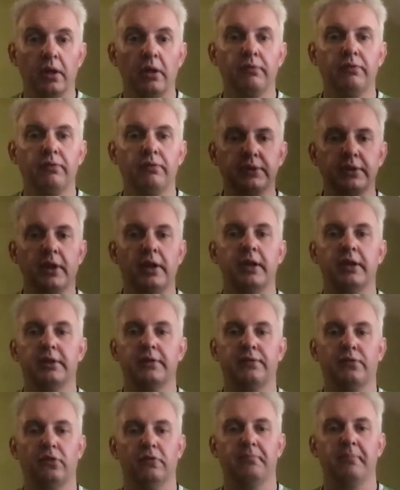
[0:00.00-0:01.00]
For a start, it's
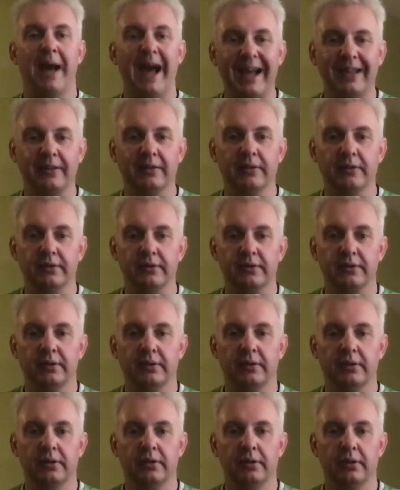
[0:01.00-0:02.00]
full of patterns.
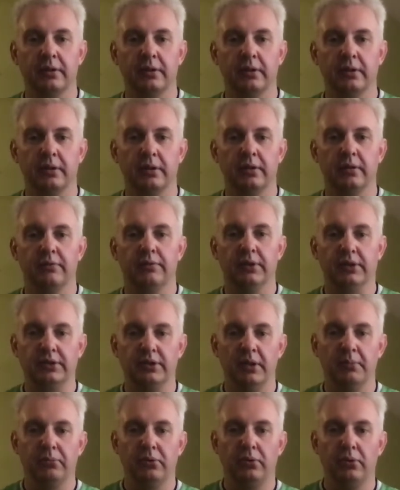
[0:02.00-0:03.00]
For
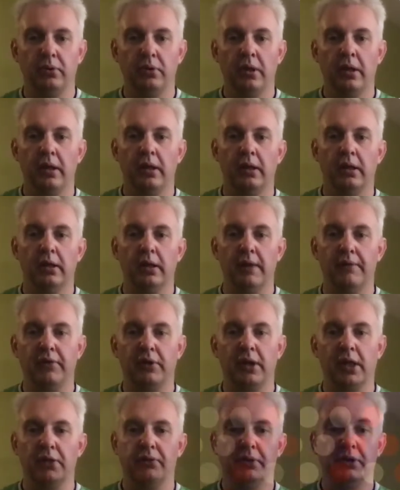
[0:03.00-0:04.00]
example, if you
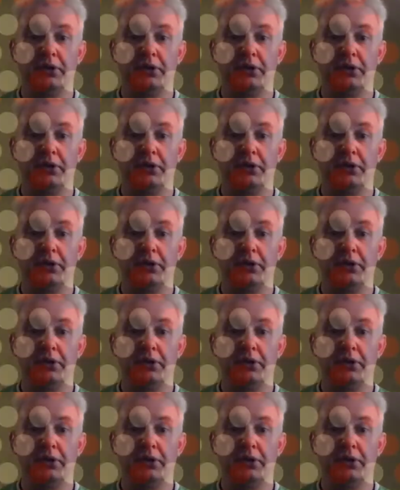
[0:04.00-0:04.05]
colour